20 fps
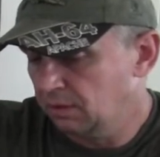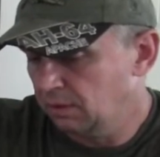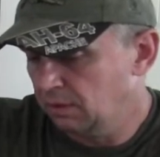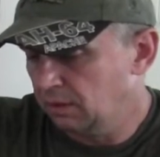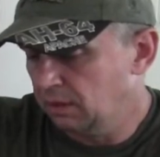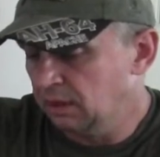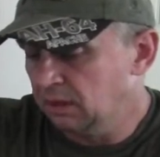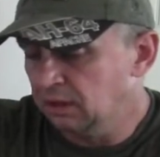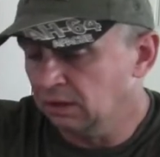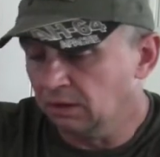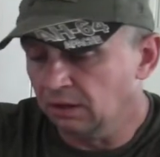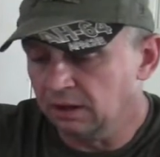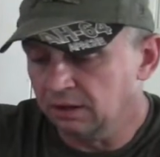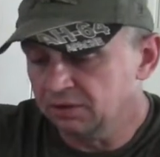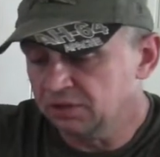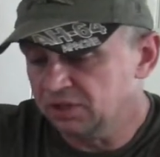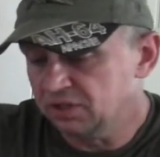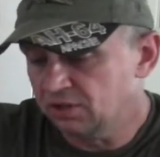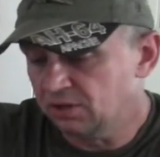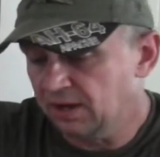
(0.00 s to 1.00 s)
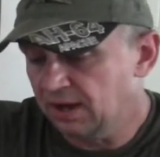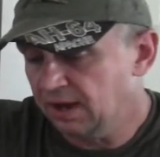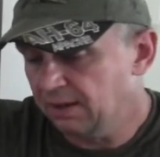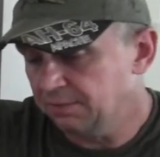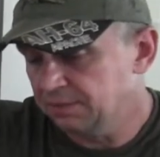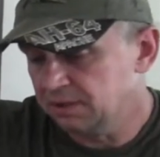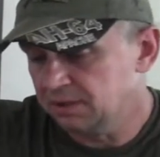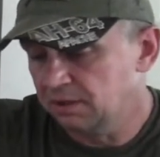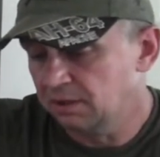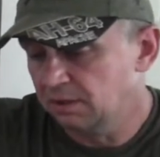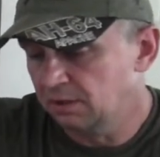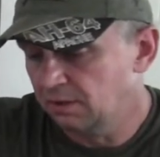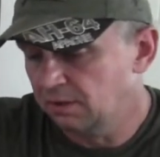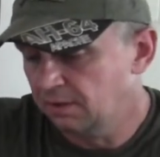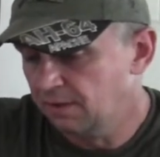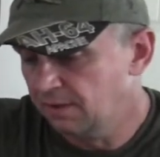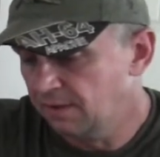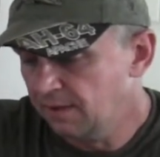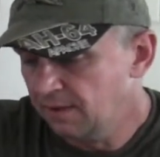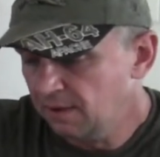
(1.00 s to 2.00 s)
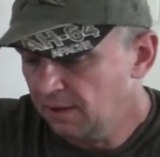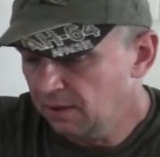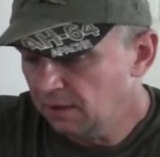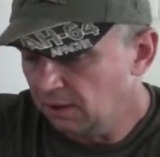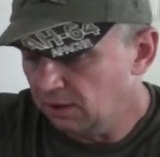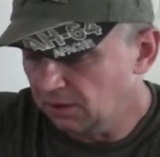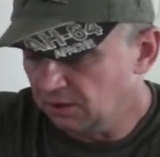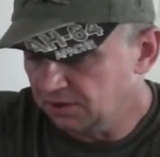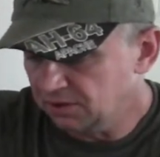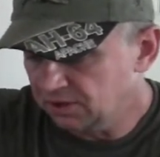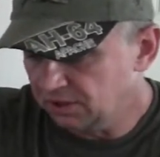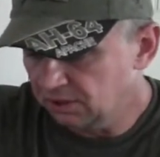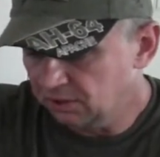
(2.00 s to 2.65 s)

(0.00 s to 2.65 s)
in the large straps. Also,